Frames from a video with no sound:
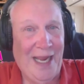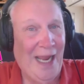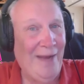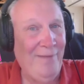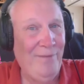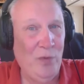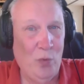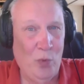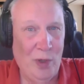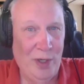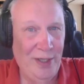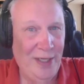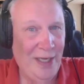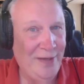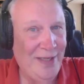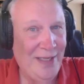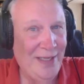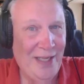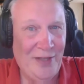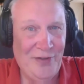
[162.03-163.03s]
everyone
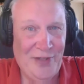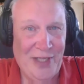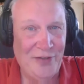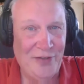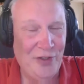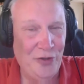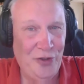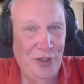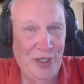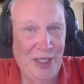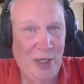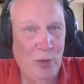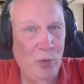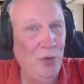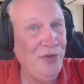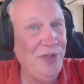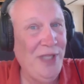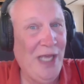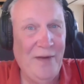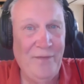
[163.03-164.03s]
has access today
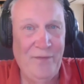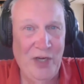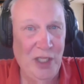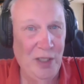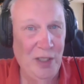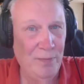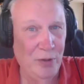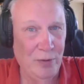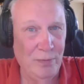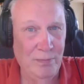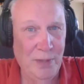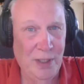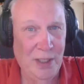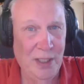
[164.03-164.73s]
was not available